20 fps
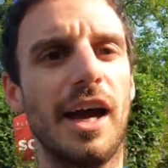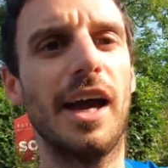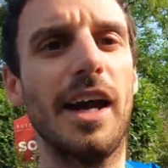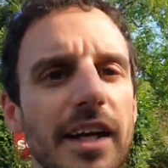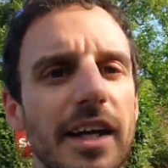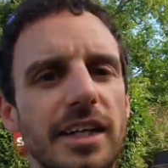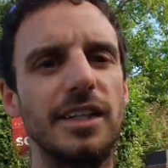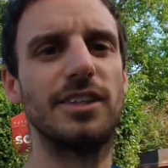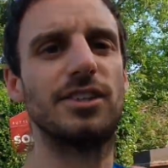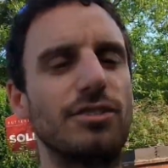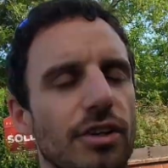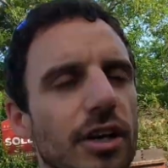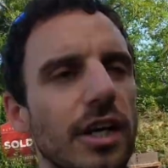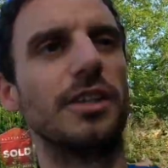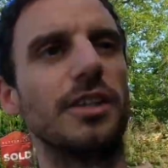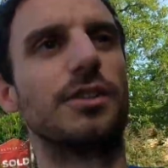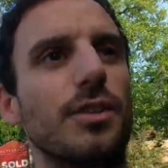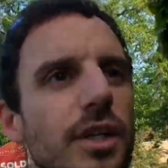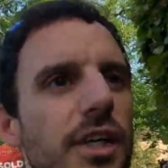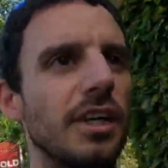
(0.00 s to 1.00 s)
any
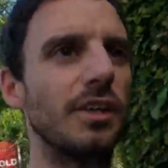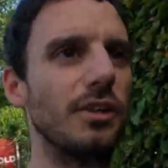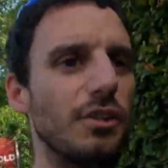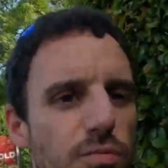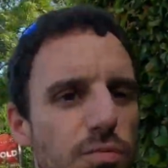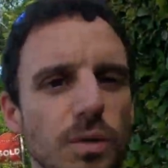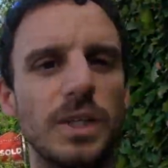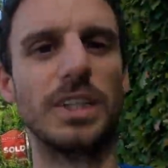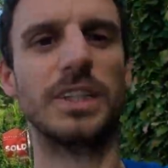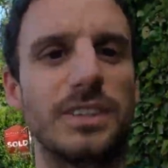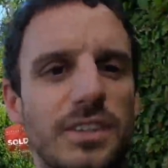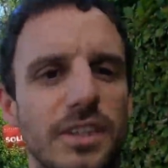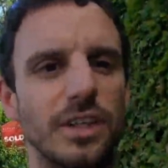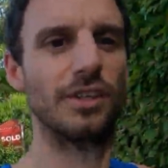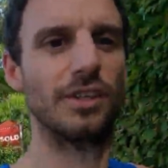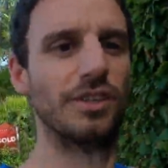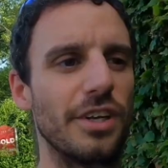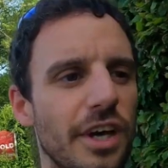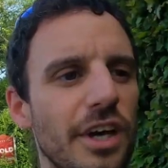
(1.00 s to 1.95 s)
strides or hill sprints because